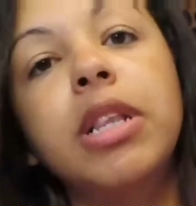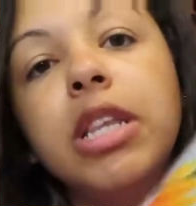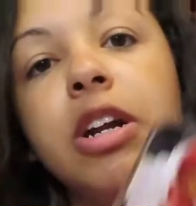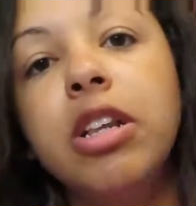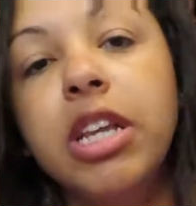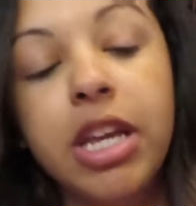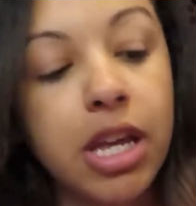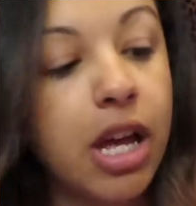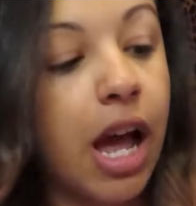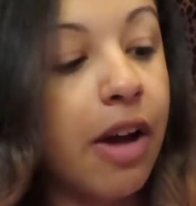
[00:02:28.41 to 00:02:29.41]
literally,
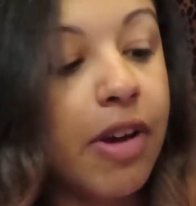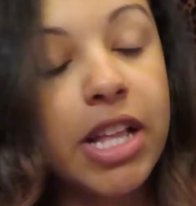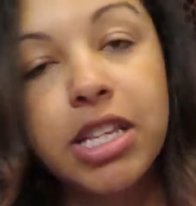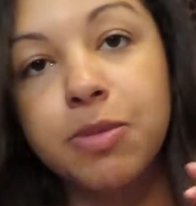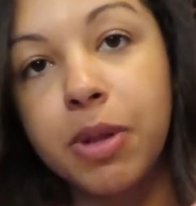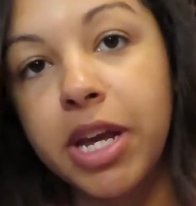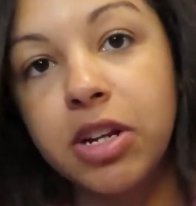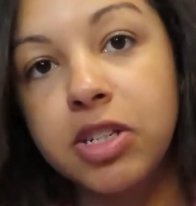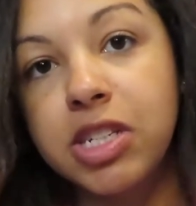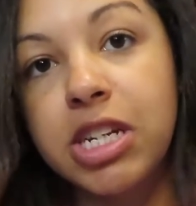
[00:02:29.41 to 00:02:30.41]
I've had this
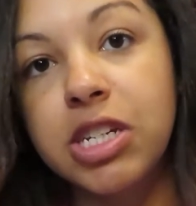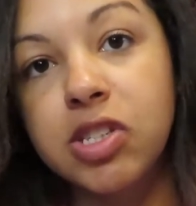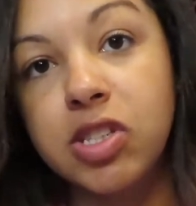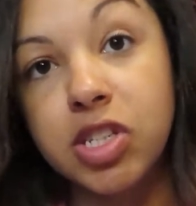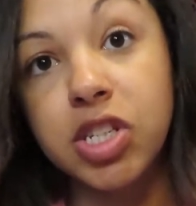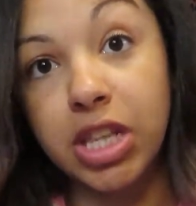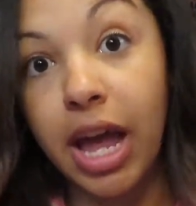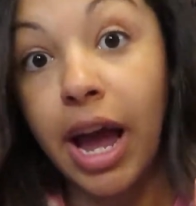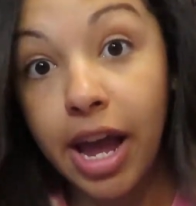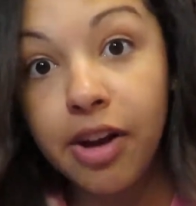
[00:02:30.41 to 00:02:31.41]
planner since
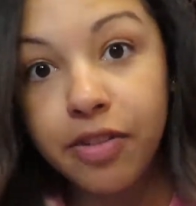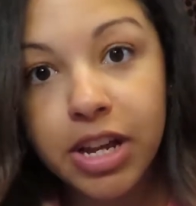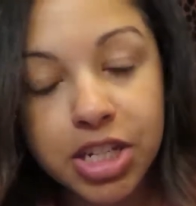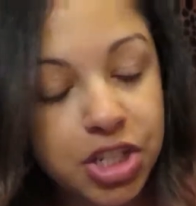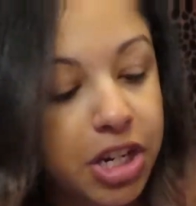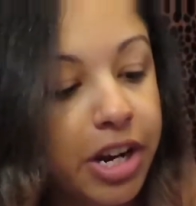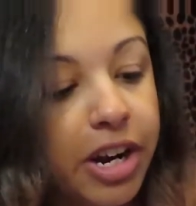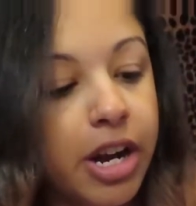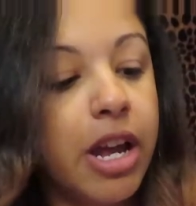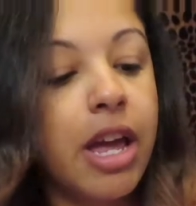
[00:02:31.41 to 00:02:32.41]
July of last year,
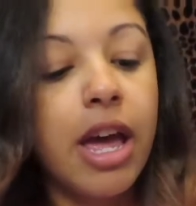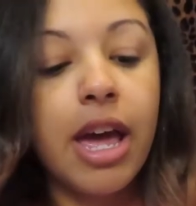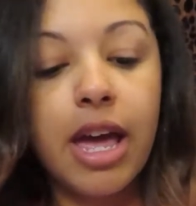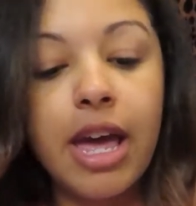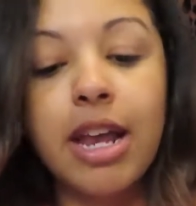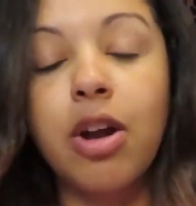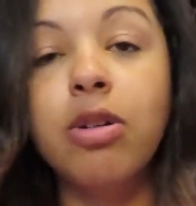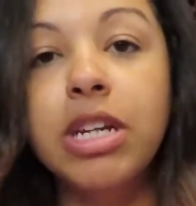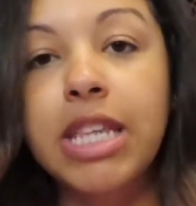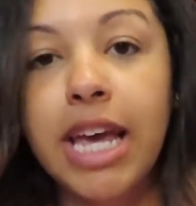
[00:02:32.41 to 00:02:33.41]
and the
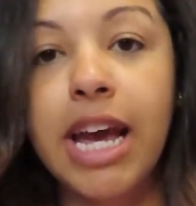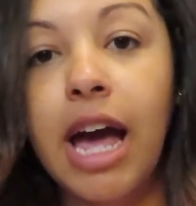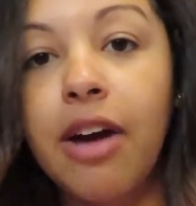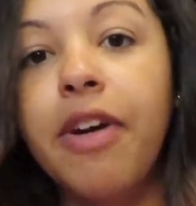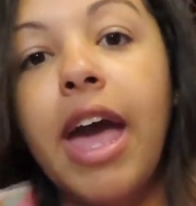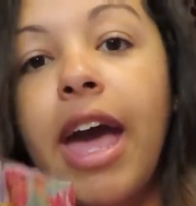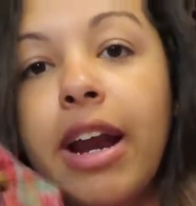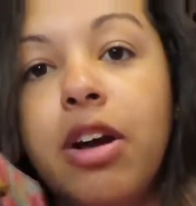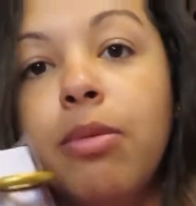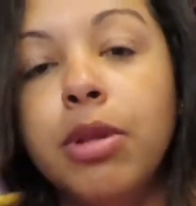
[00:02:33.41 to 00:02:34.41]
only thing I've
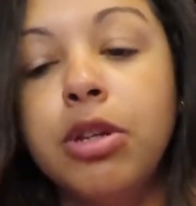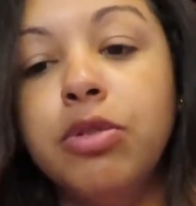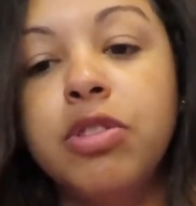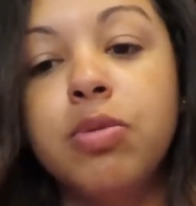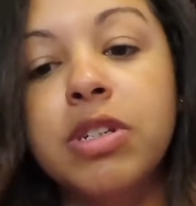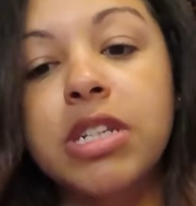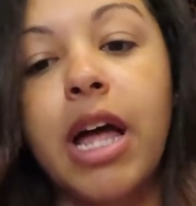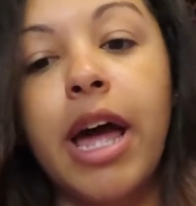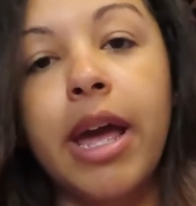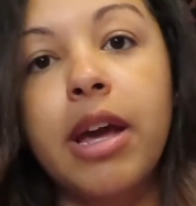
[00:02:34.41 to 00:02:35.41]
had come loose was
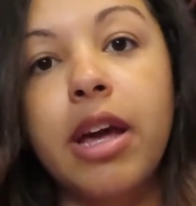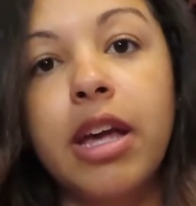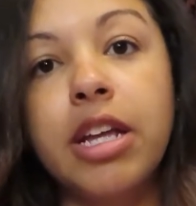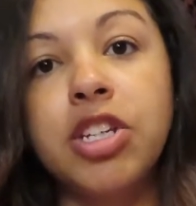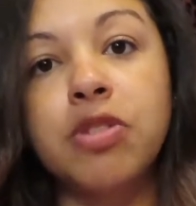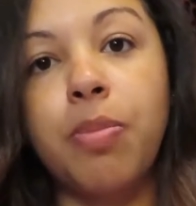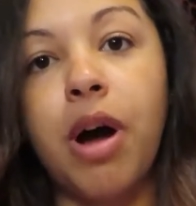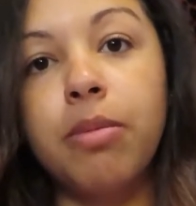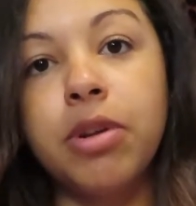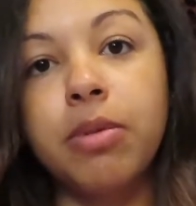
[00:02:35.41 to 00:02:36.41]
like, it just
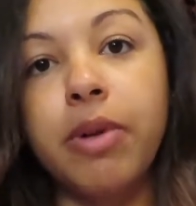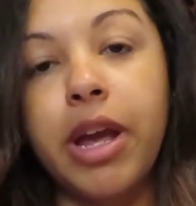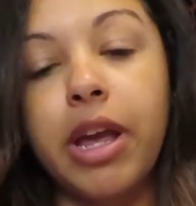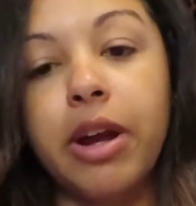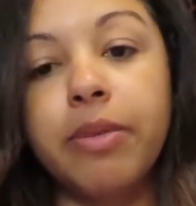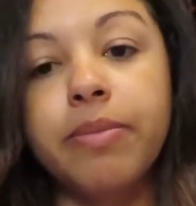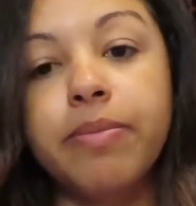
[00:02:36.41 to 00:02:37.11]
popped up right here.